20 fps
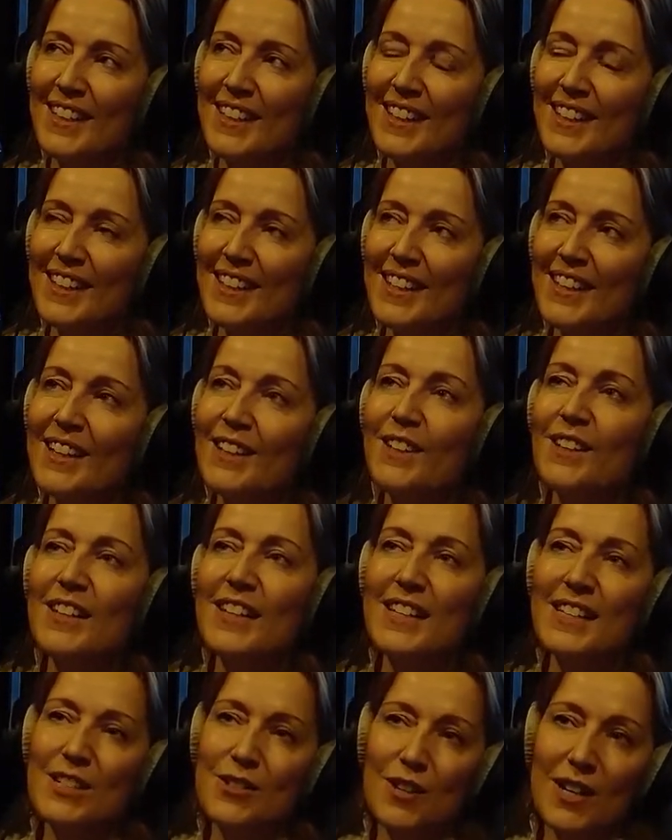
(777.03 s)
The kind of
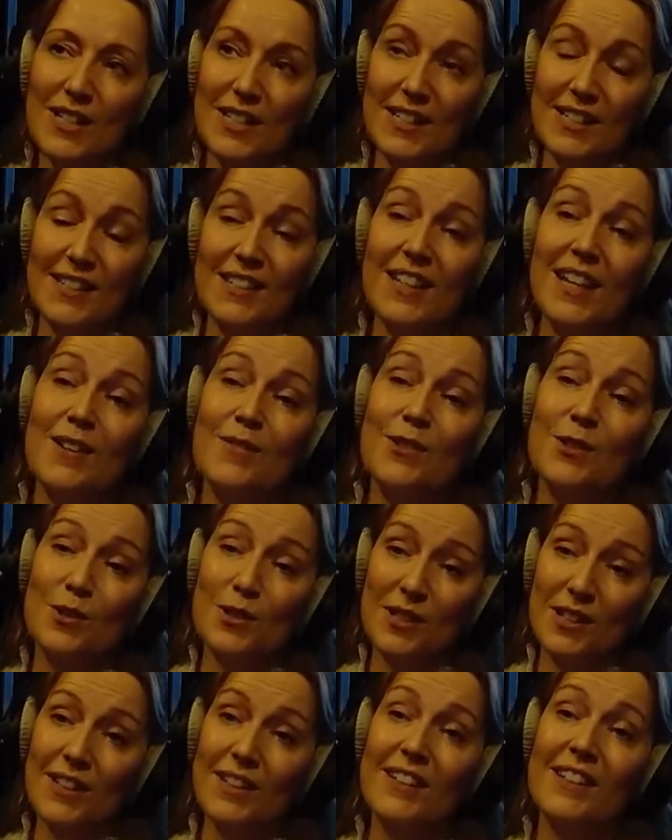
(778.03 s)
the interactions that you have with your
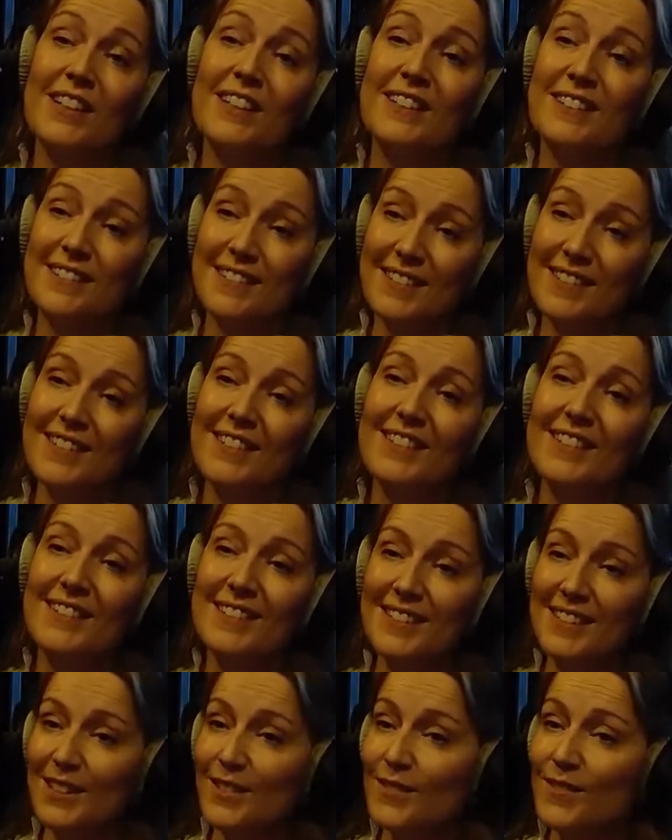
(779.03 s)
clients is
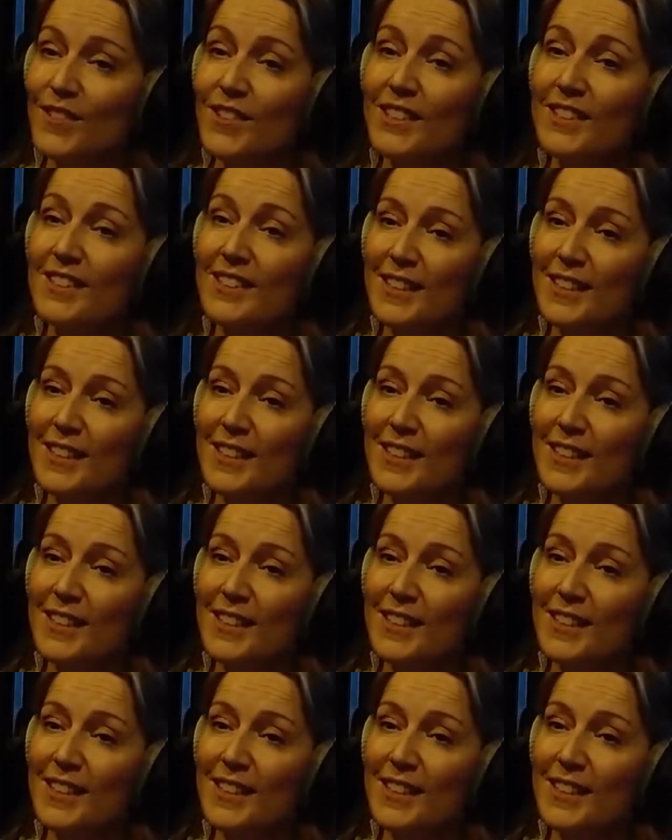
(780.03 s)
slightly different. The